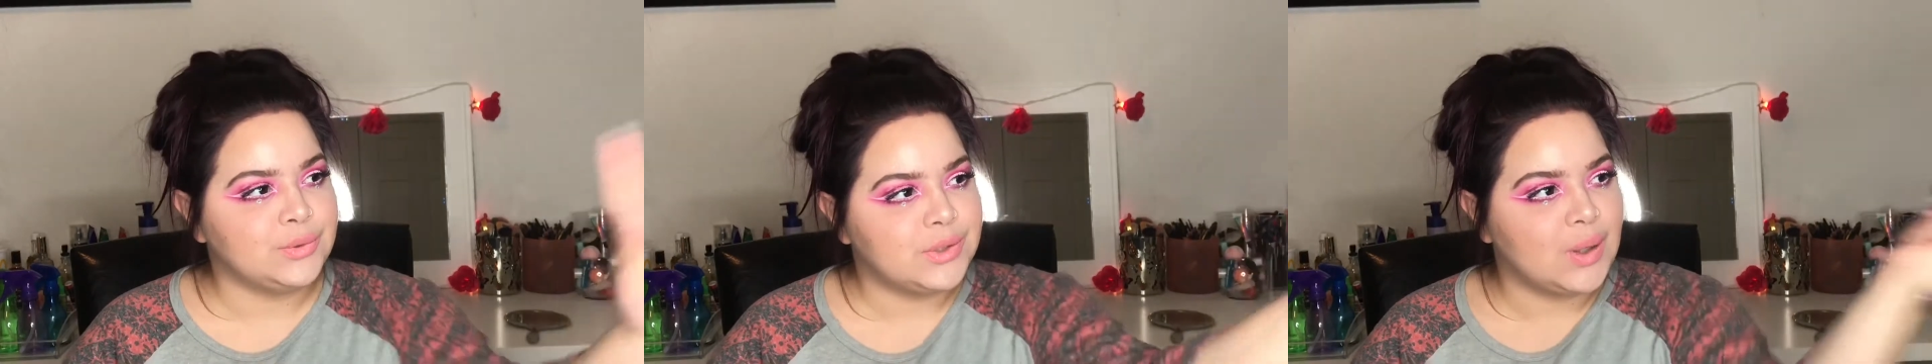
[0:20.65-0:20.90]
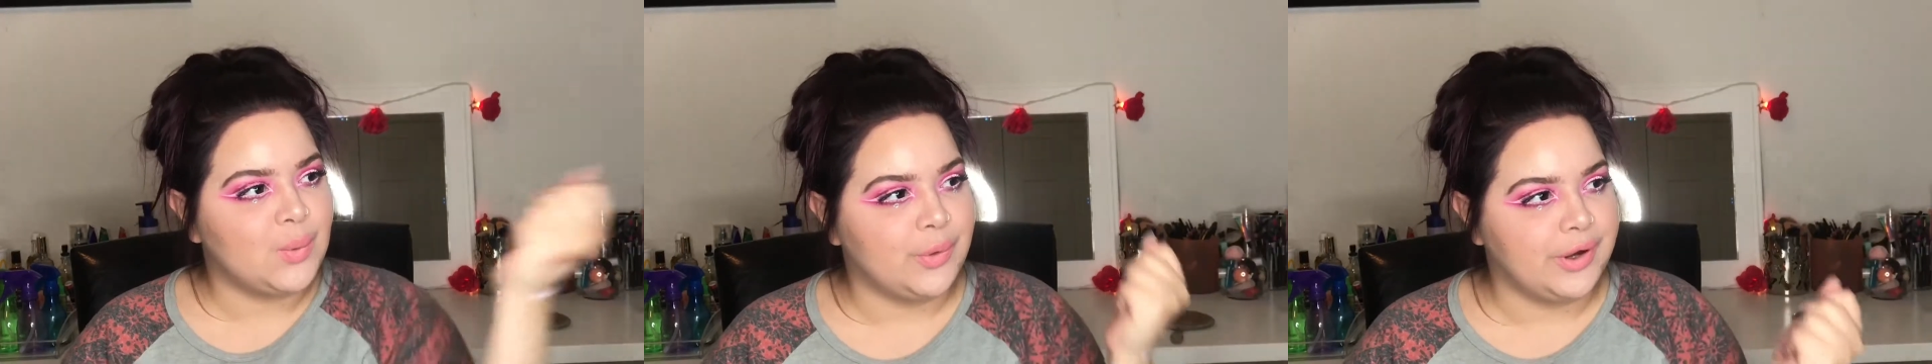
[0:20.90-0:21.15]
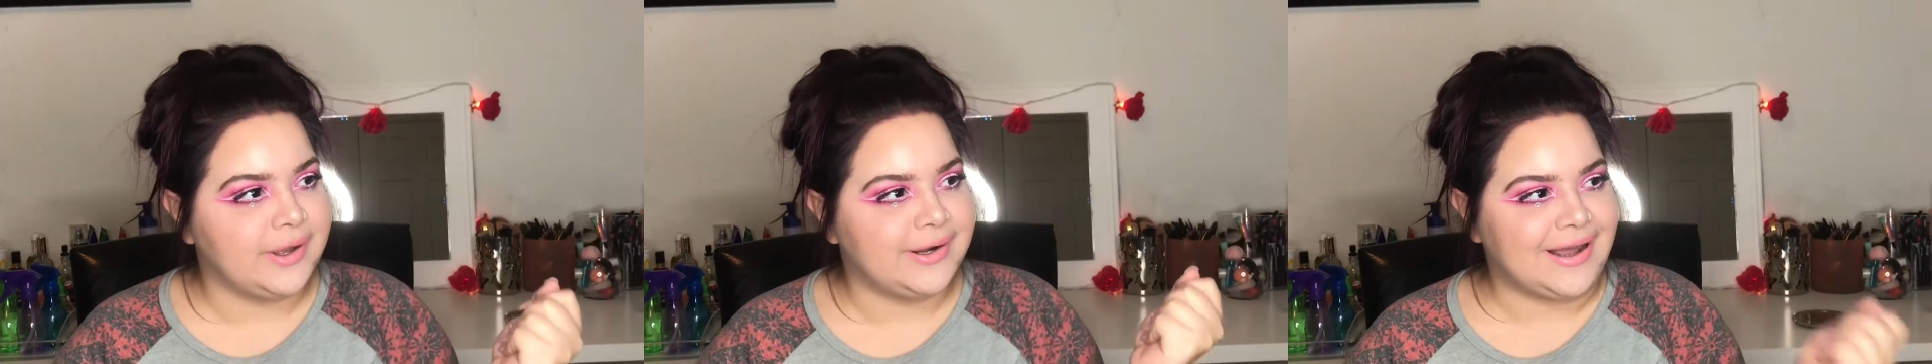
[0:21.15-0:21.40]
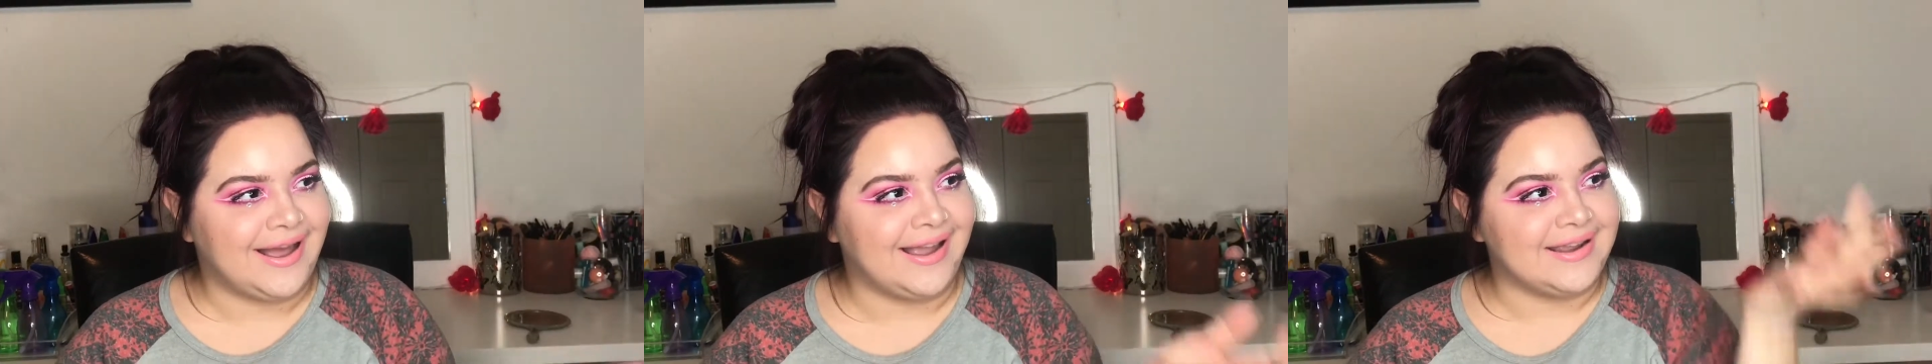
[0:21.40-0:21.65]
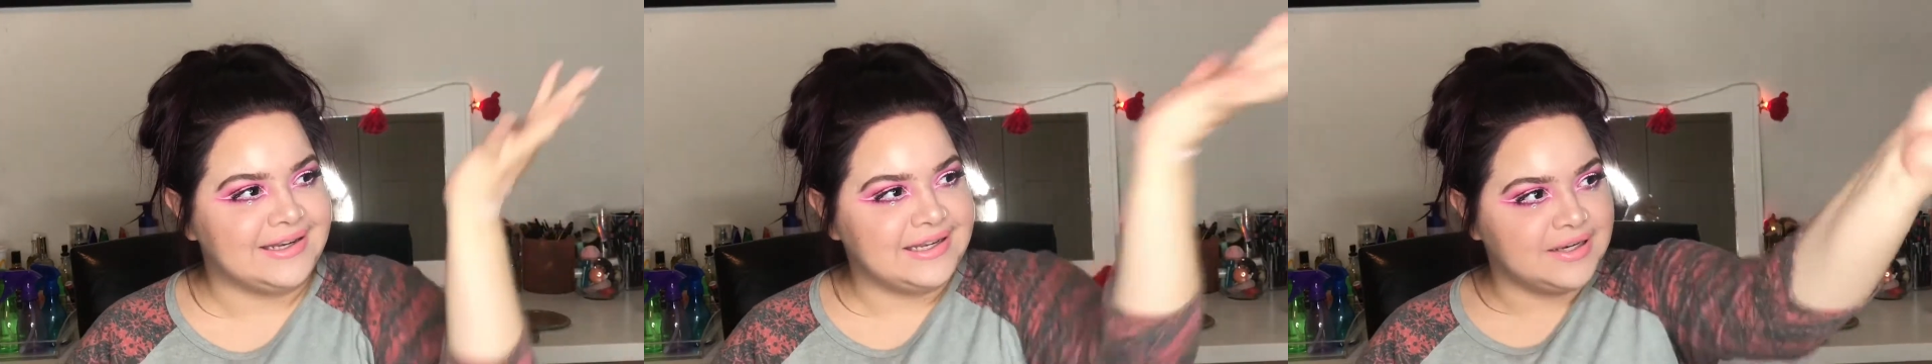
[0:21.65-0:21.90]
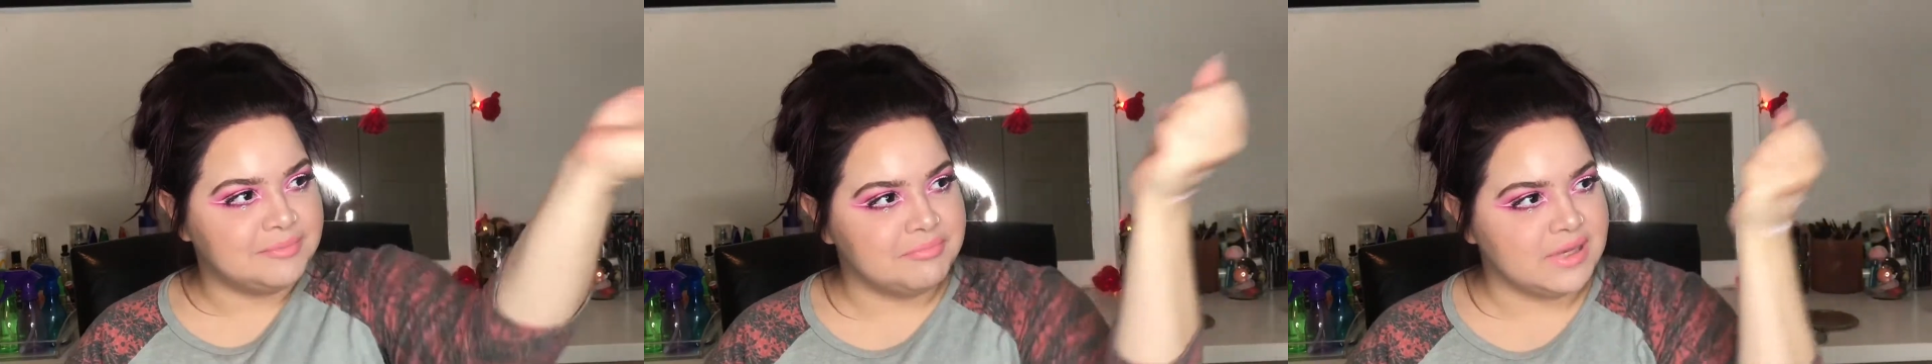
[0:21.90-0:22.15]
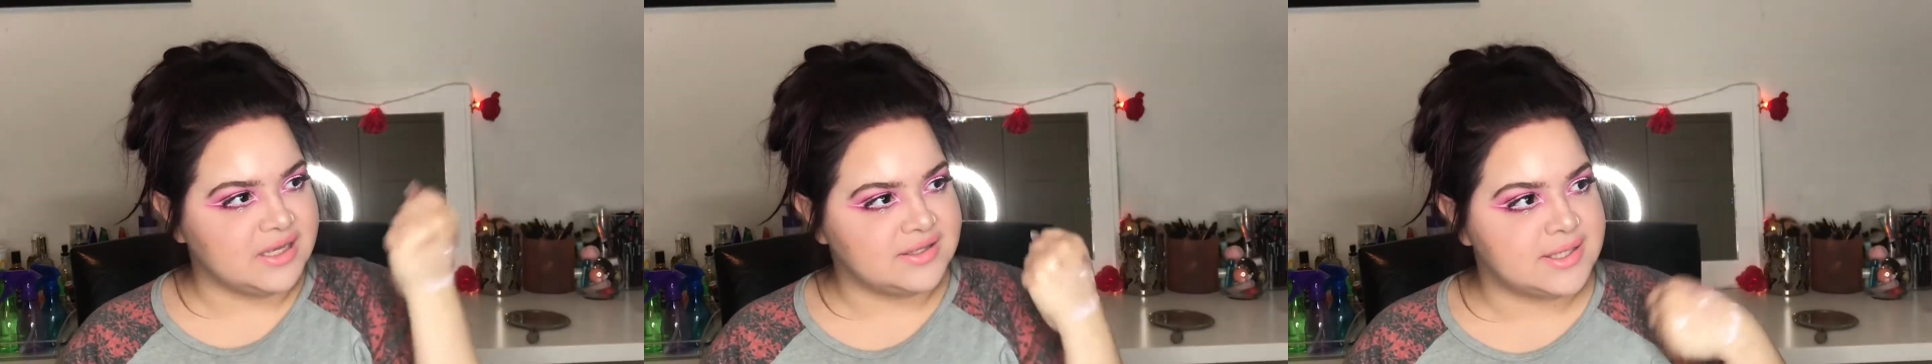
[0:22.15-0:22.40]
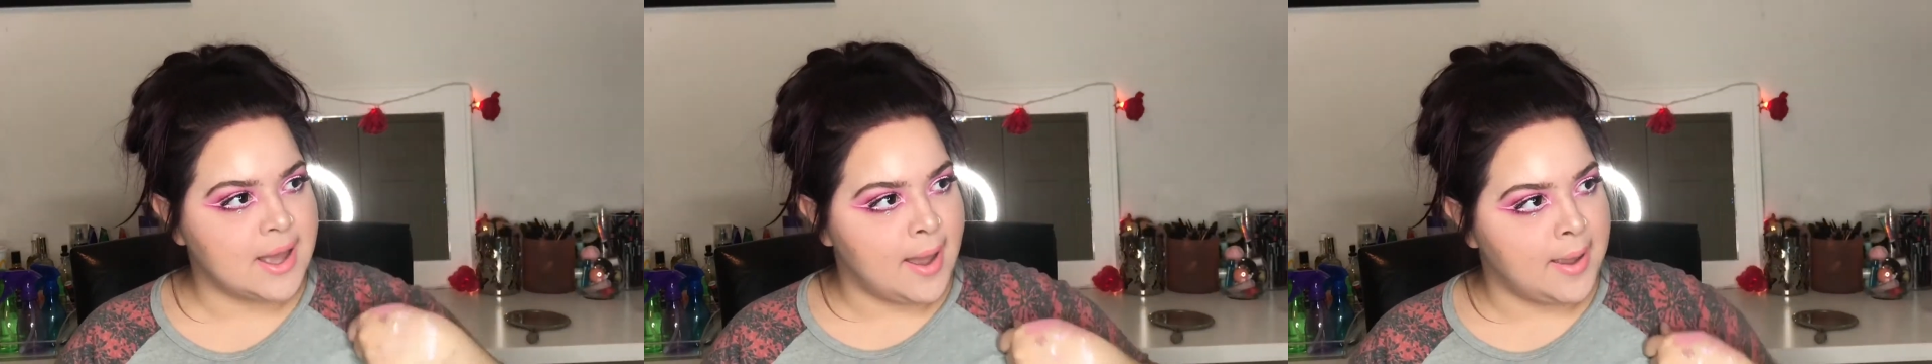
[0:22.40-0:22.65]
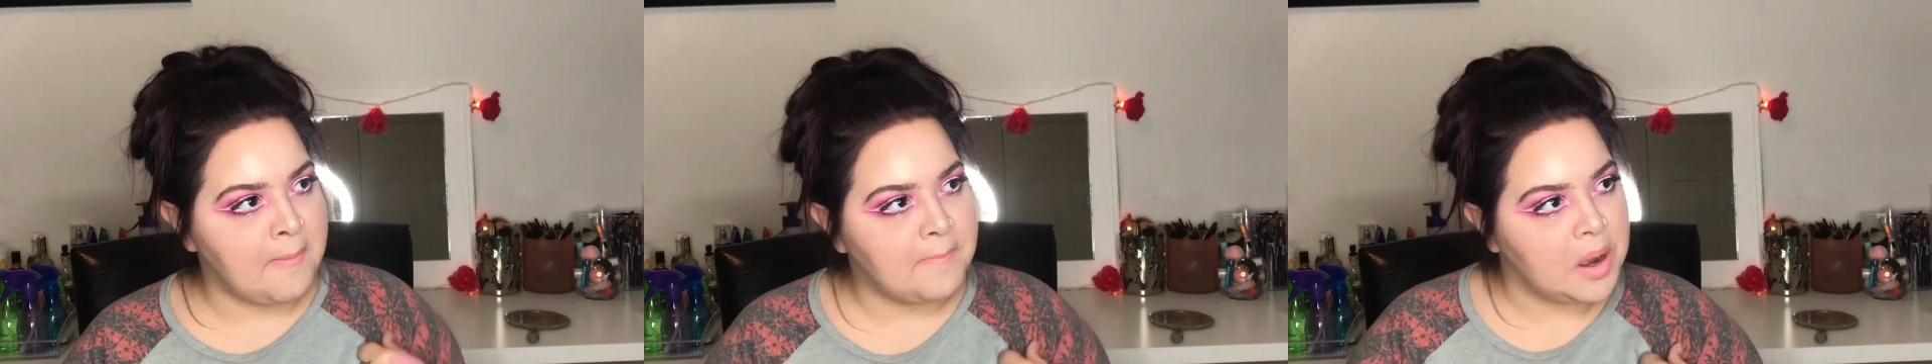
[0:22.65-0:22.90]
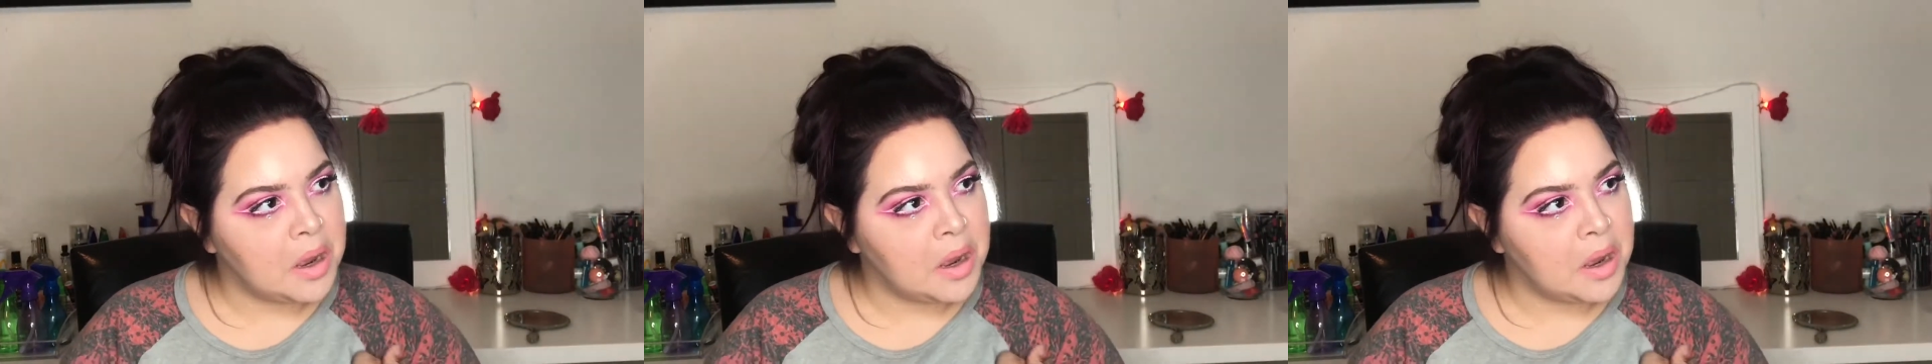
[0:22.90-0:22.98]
you know what? I need me time.